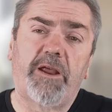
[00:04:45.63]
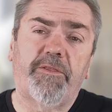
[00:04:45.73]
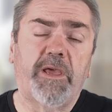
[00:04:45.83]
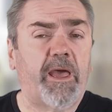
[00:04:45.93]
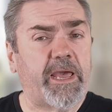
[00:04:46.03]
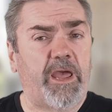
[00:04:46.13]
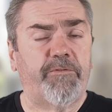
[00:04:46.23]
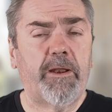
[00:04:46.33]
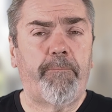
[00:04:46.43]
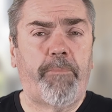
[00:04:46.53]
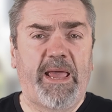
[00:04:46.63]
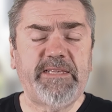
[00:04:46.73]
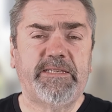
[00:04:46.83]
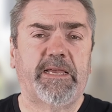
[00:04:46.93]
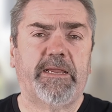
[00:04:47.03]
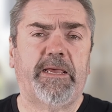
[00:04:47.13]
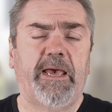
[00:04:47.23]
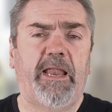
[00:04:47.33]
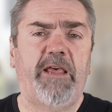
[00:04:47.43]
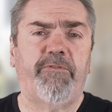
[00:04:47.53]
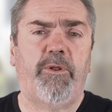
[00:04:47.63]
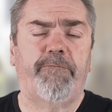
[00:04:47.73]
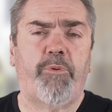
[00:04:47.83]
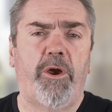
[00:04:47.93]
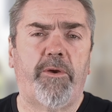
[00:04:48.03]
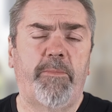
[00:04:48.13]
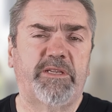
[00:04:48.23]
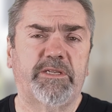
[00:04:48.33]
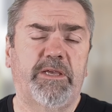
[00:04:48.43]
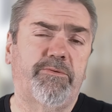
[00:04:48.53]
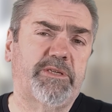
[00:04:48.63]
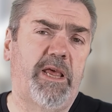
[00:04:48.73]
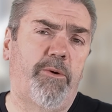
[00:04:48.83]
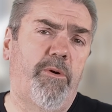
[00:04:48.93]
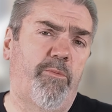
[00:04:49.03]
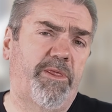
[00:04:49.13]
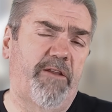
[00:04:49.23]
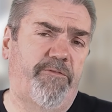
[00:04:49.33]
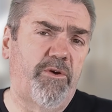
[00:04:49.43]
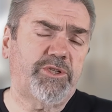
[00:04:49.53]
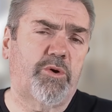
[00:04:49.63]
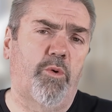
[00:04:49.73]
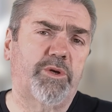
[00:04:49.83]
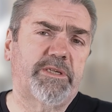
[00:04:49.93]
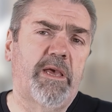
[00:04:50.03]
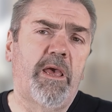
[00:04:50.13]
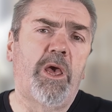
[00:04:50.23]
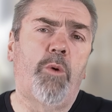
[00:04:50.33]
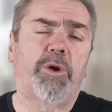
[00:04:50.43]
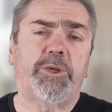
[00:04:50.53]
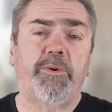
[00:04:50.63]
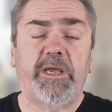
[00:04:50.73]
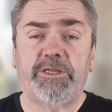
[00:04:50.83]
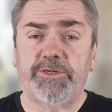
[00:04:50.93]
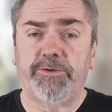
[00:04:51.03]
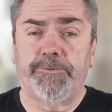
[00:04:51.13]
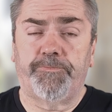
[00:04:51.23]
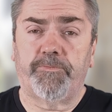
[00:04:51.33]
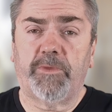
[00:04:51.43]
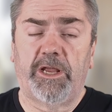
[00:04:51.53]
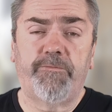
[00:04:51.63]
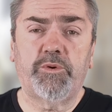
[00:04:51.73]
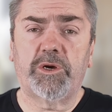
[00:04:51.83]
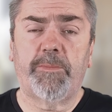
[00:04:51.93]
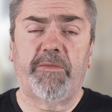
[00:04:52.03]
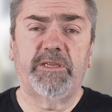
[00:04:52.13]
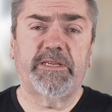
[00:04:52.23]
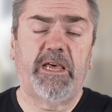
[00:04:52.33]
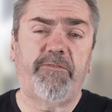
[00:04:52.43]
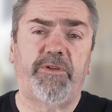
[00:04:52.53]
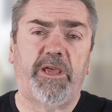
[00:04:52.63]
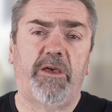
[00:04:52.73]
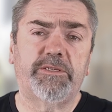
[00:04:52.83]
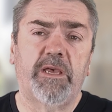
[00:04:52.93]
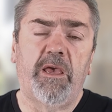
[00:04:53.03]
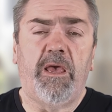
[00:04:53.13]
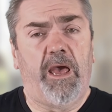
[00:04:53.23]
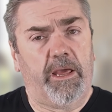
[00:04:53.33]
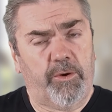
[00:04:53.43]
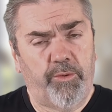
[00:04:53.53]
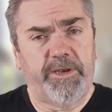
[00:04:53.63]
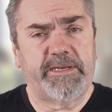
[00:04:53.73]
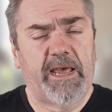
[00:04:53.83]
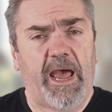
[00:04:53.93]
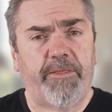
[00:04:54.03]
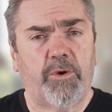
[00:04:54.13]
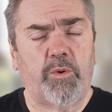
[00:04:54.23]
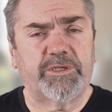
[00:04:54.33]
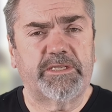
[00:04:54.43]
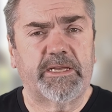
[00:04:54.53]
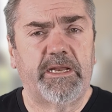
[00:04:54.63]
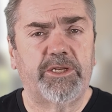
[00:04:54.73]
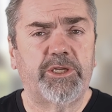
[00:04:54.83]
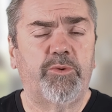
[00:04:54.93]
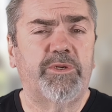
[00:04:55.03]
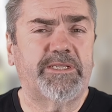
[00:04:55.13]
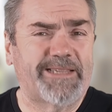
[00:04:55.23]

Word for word: out and think, okay, I've got a basic level of programming skills now with that first course. What do I need to do? And I've talked about this in other videos. Good other courses to get into is